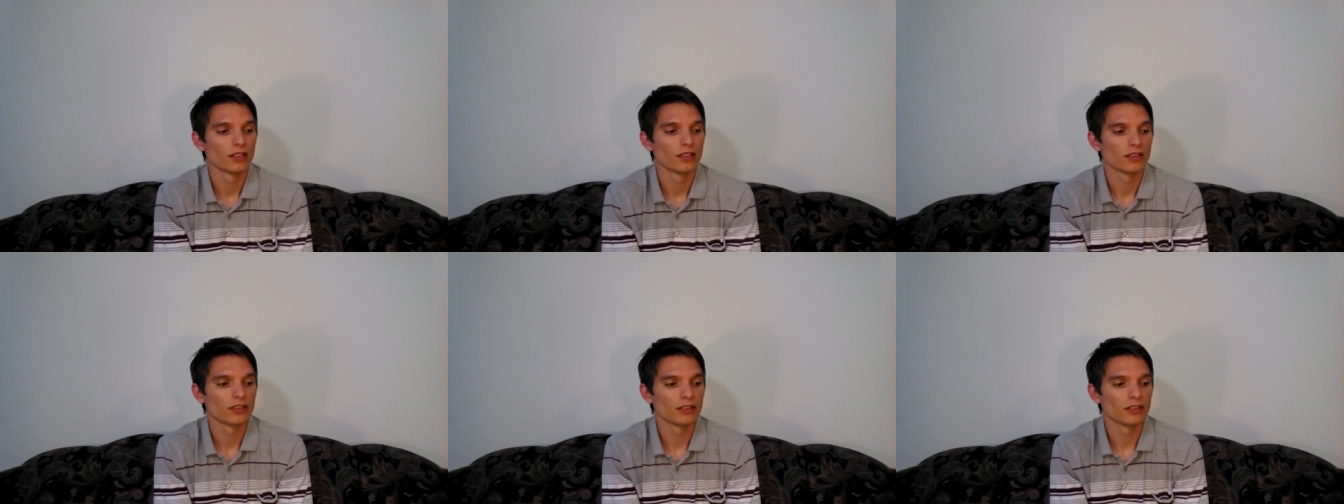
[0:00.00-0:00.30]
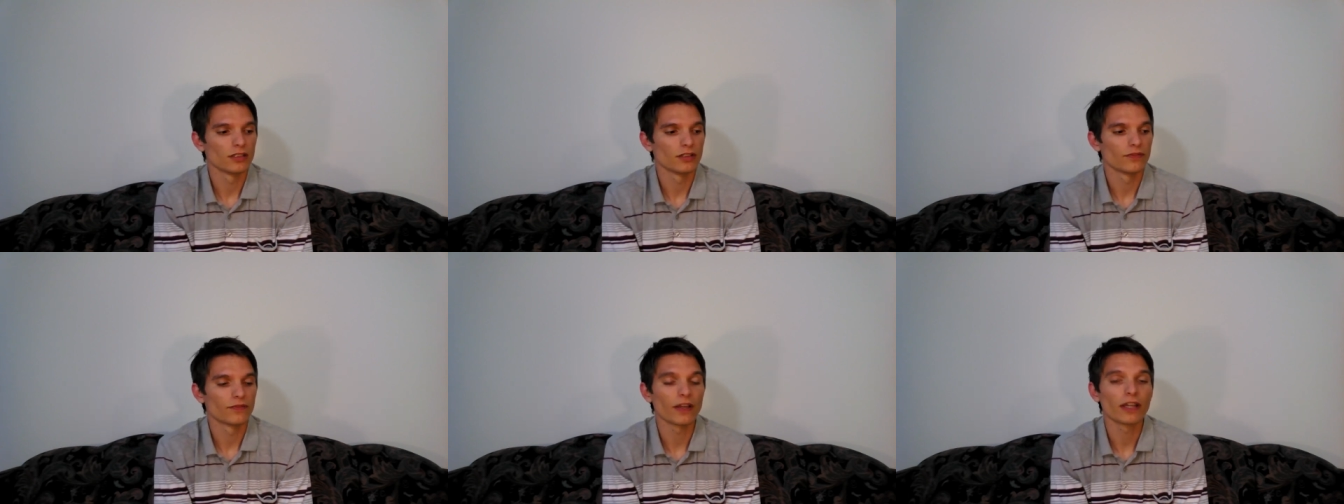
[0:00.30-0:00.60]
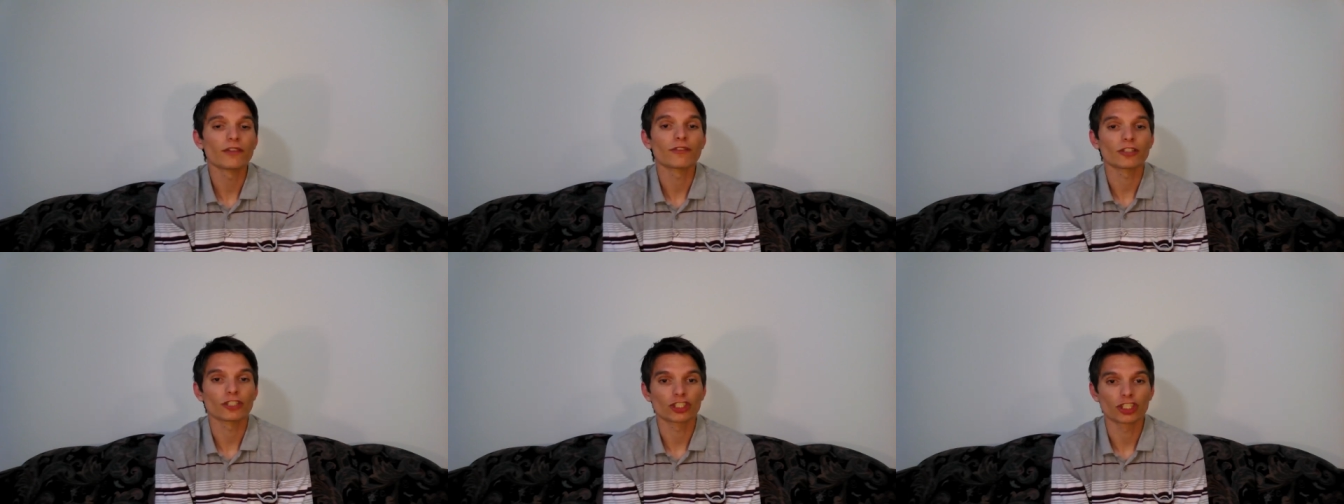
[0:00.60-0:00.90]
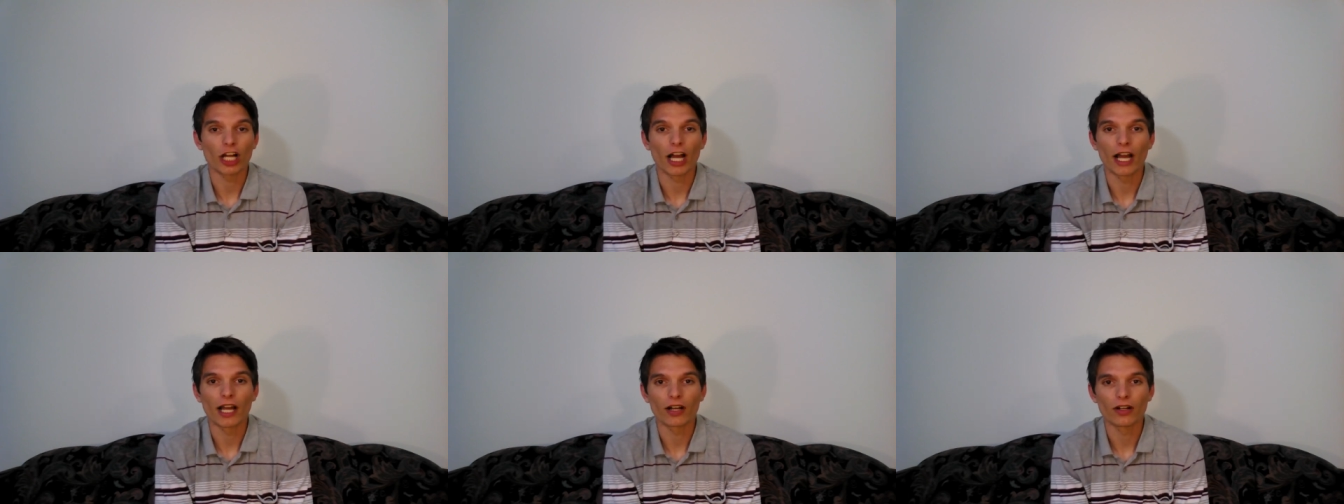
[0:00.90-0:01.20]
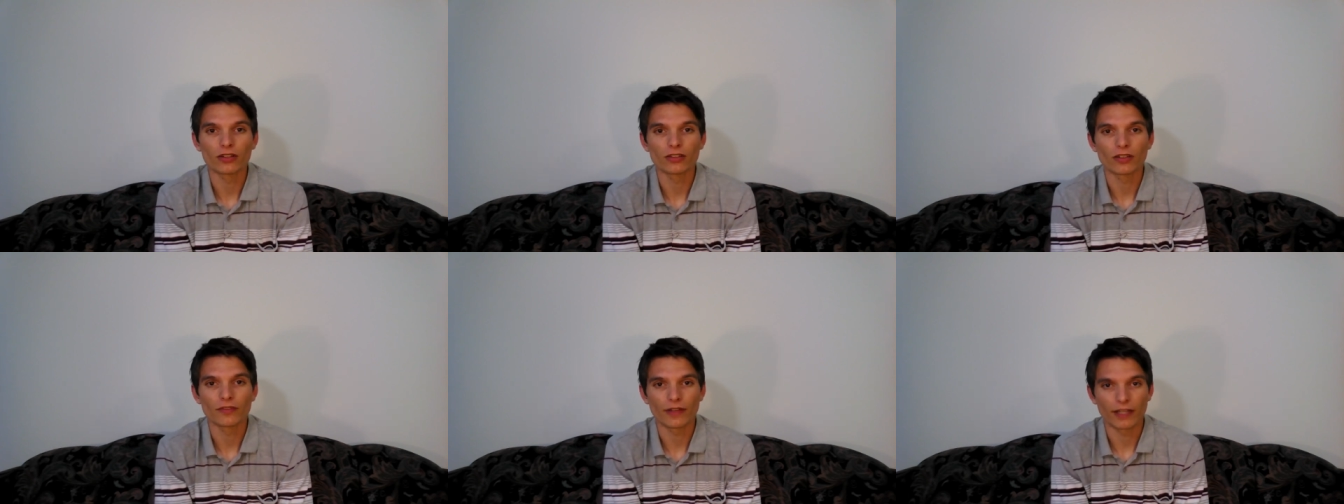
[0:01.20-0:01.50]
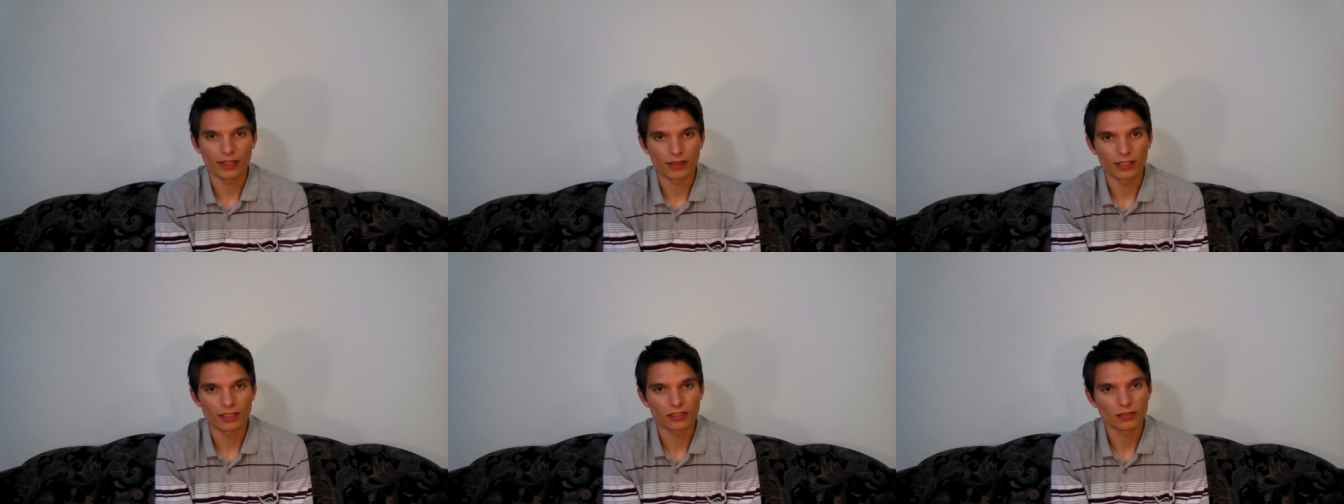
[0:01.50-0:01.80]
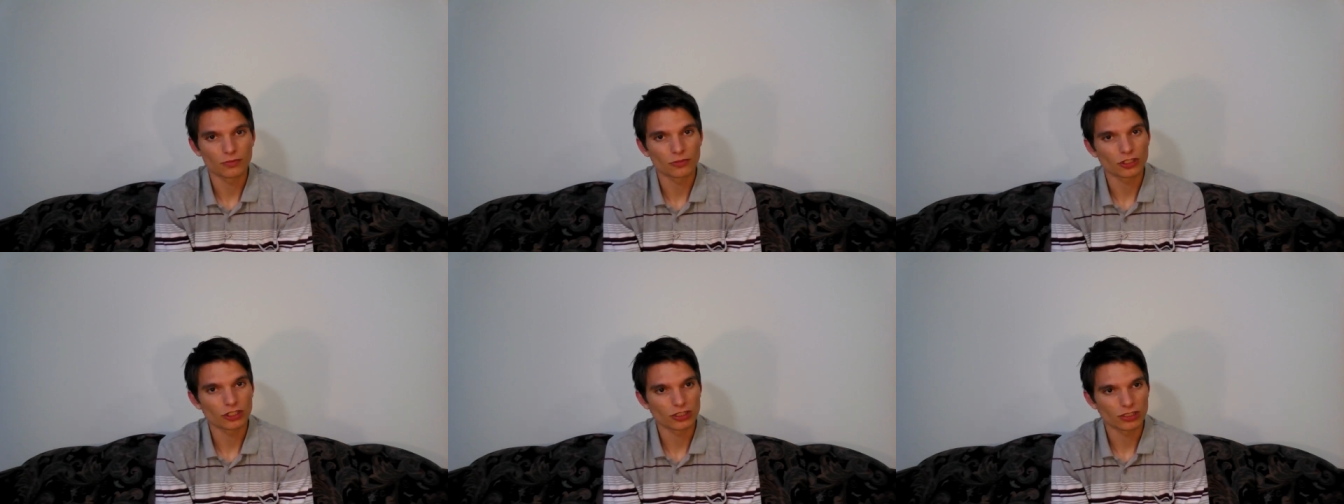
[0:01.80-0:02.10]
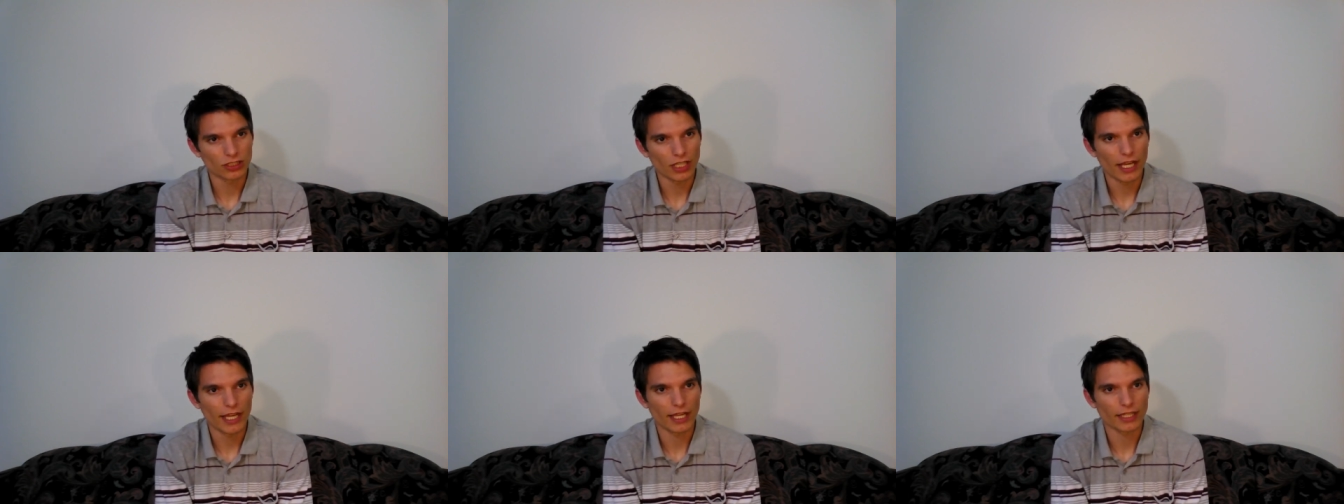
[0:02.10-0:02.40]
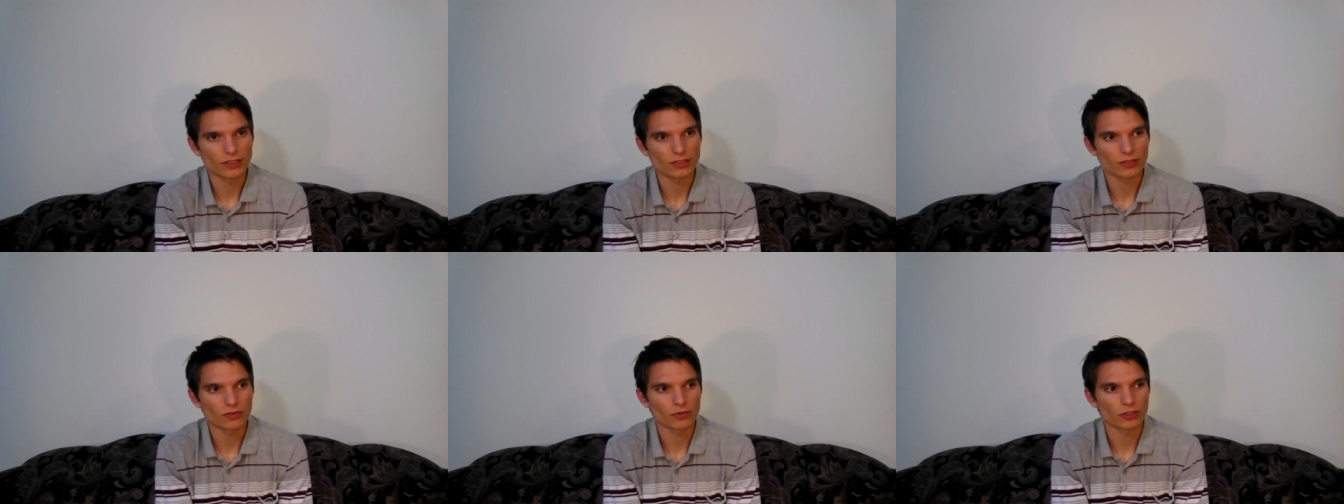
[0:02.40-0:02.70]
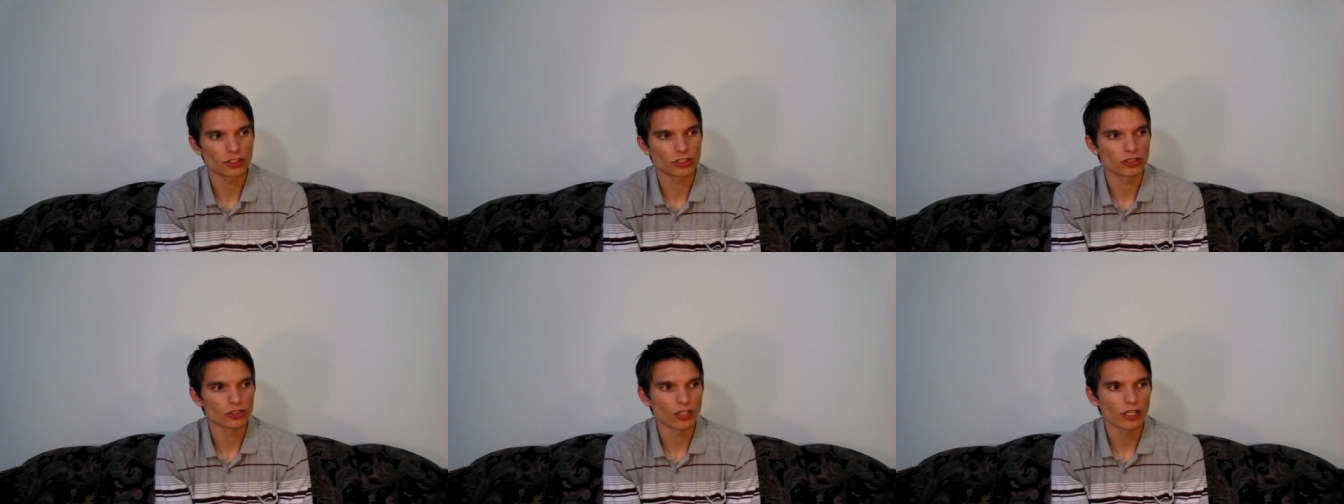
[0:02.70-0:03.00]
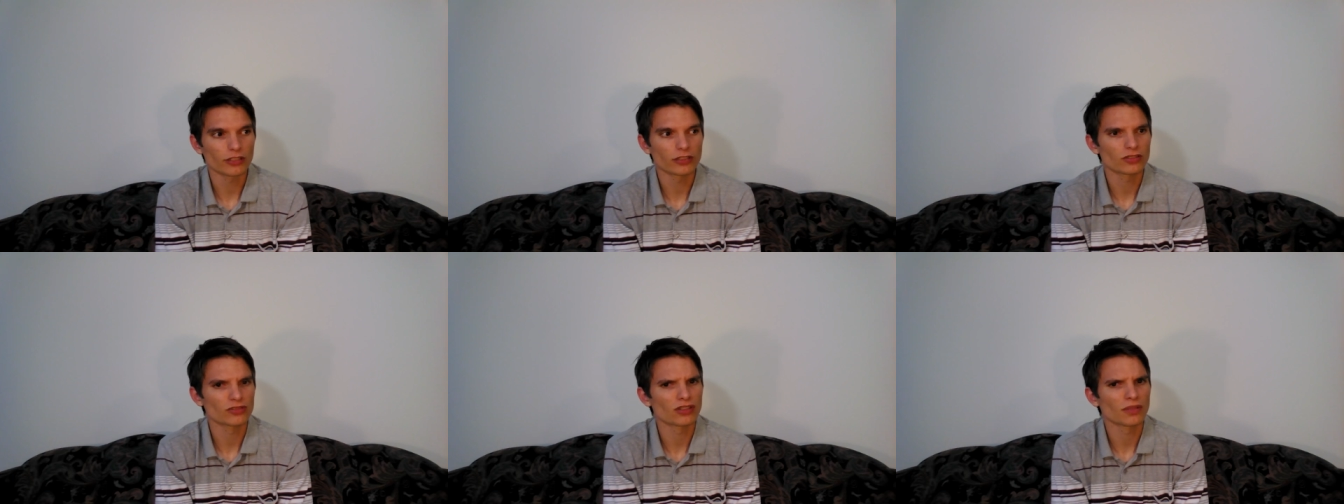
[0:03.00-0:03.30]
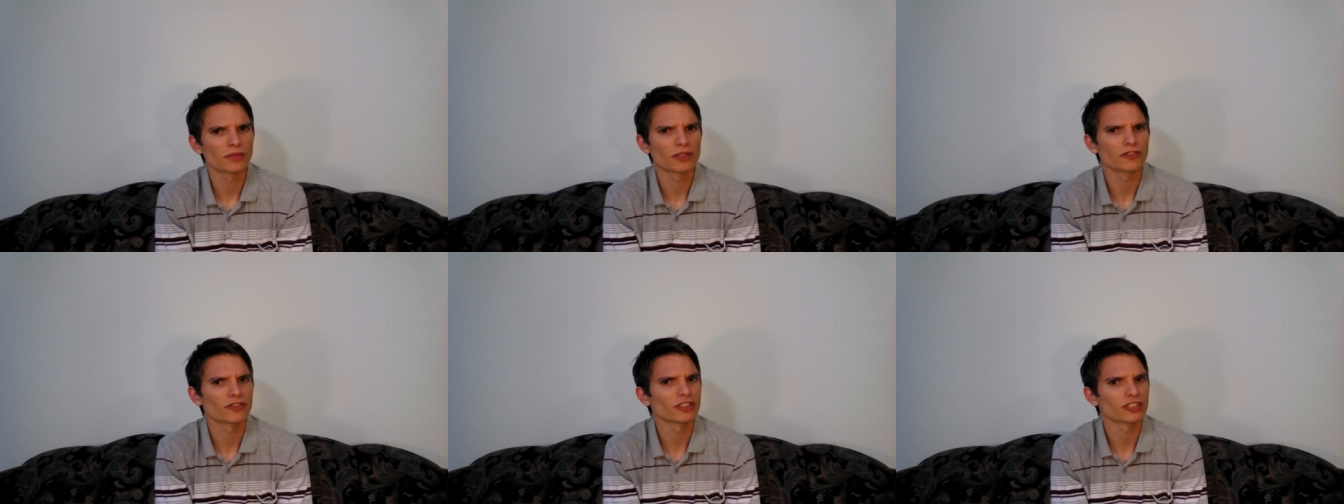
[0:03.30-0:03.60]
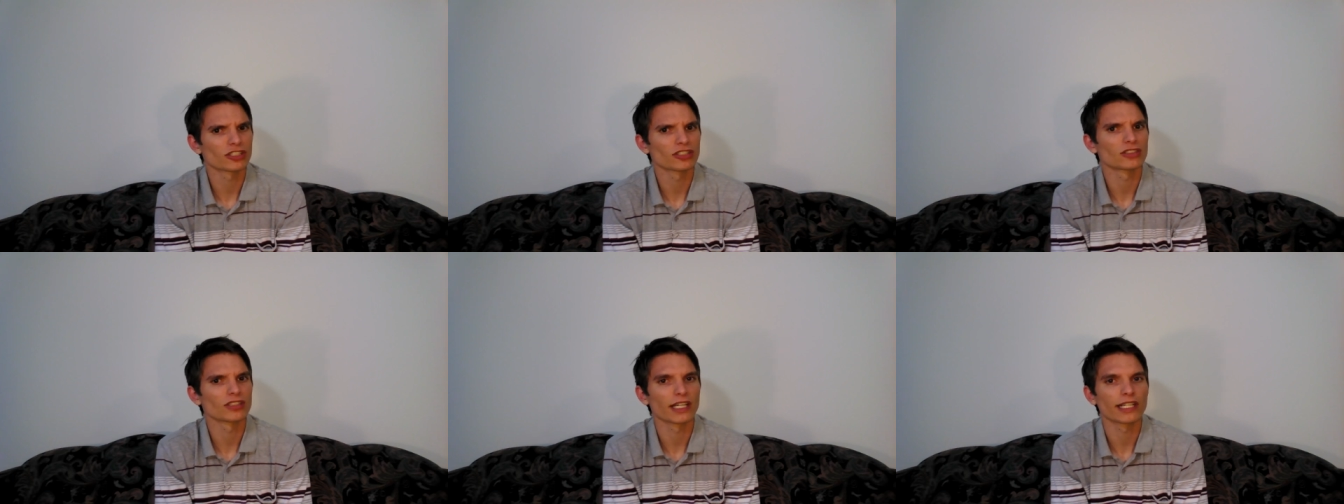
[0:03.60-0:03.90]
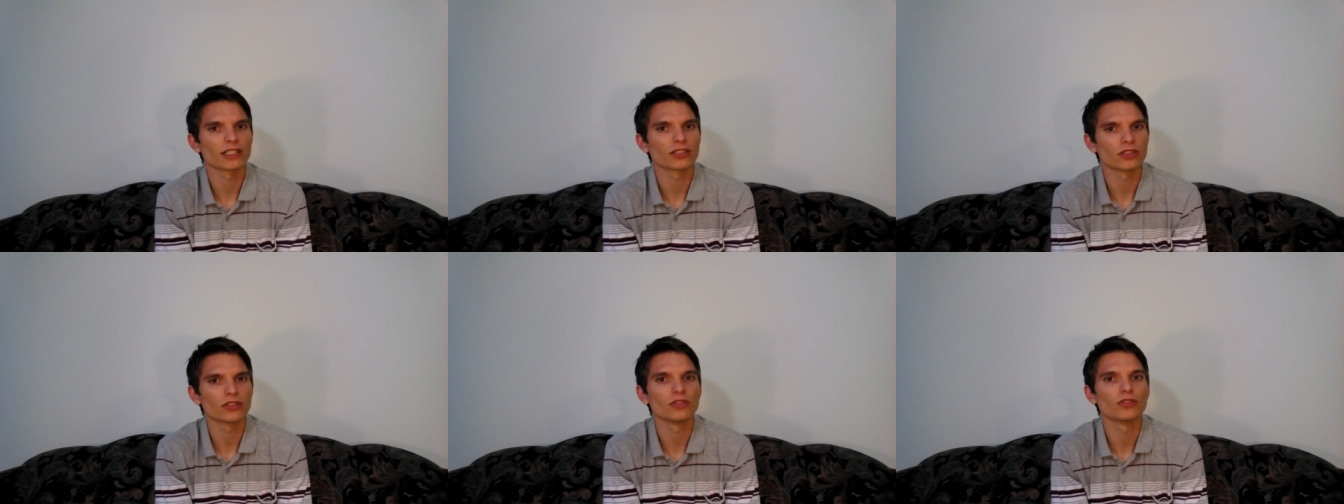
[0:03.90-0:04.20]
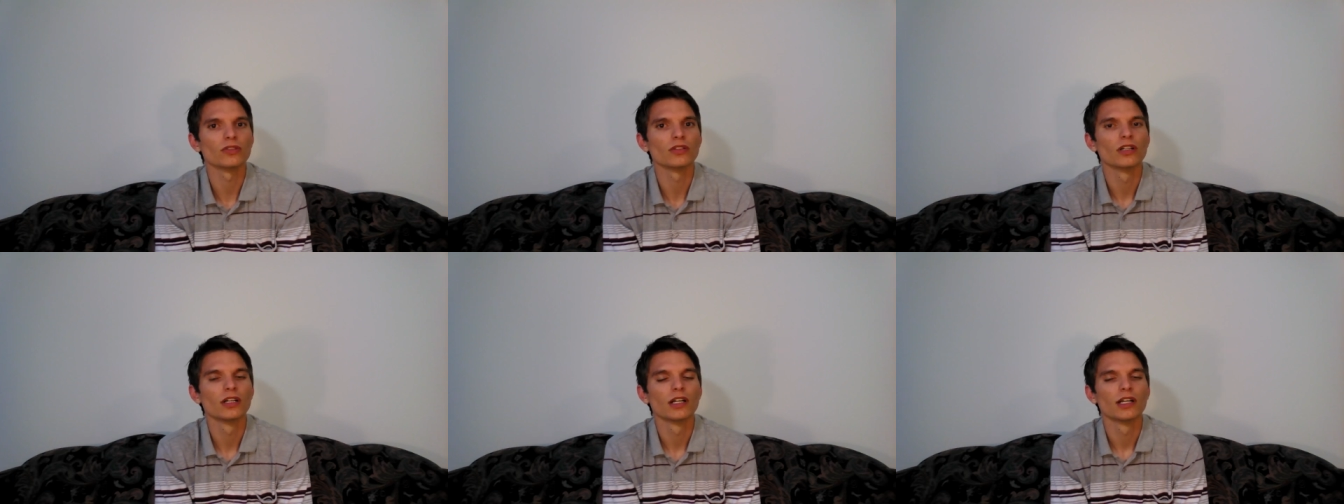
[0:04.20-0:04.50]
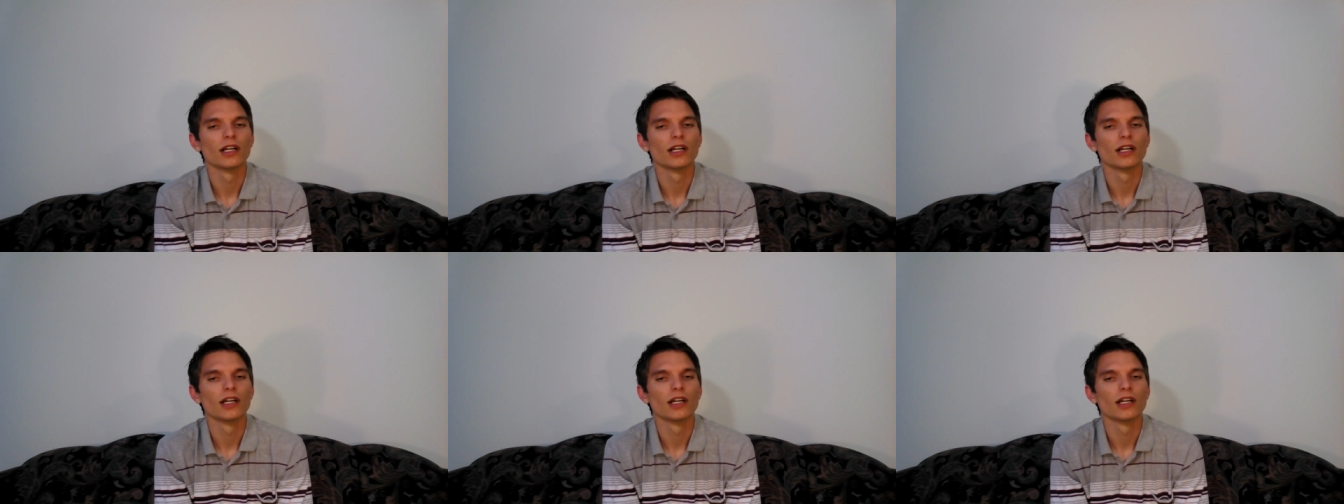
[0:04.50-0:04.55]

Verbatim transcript: the favorite child of atheism, which is science, which is also something Christians like too.